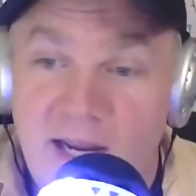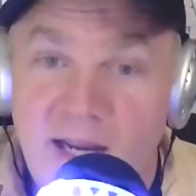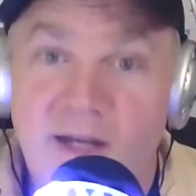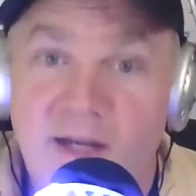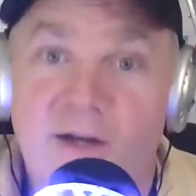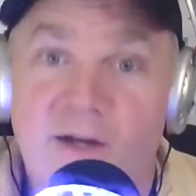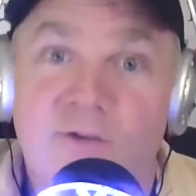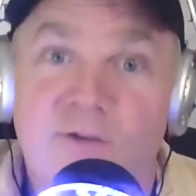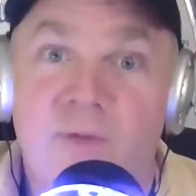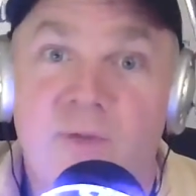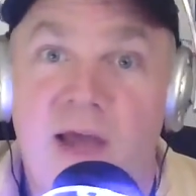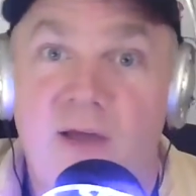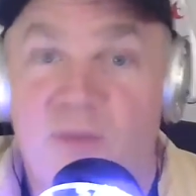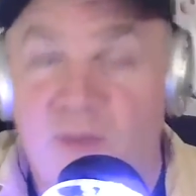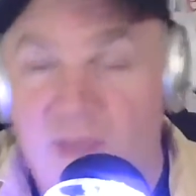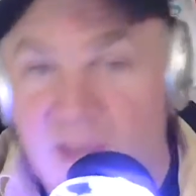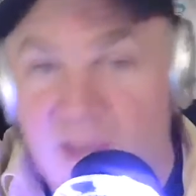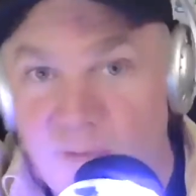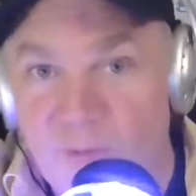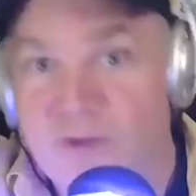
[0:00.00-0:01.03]
he does meth,
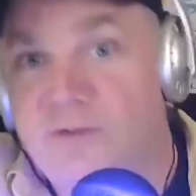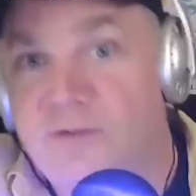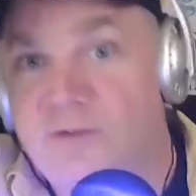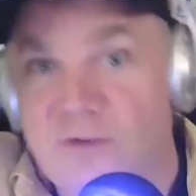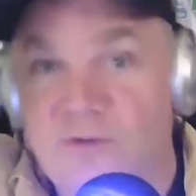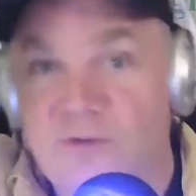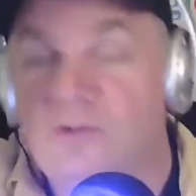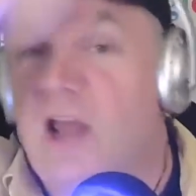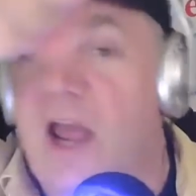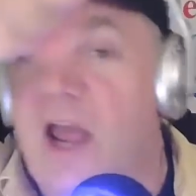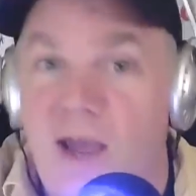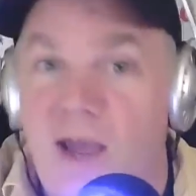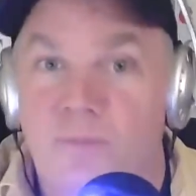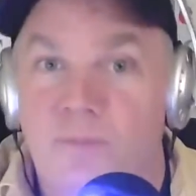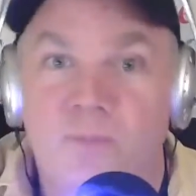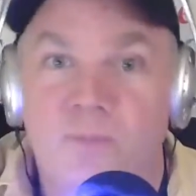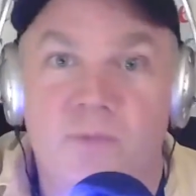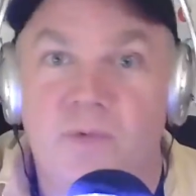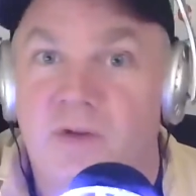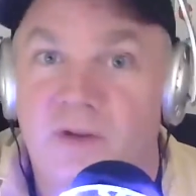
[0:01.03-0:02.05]
he wants to
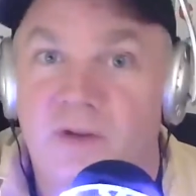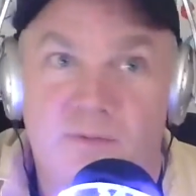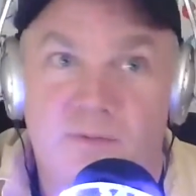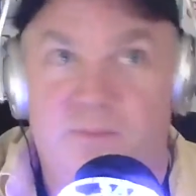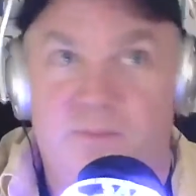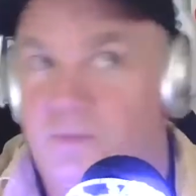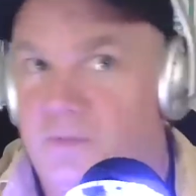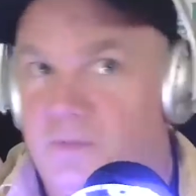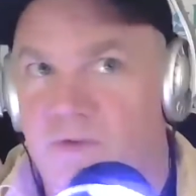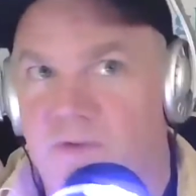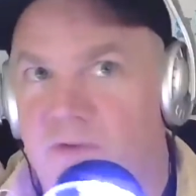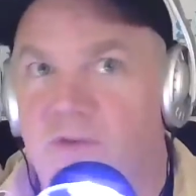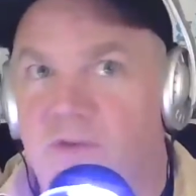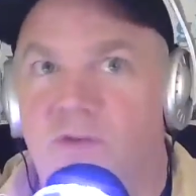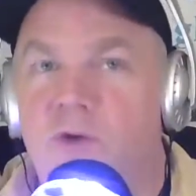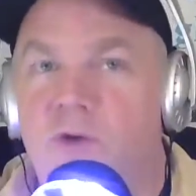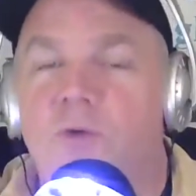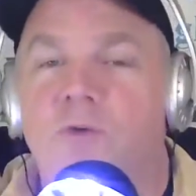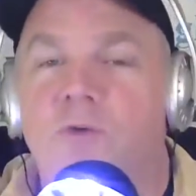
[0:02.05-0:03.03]
stab you,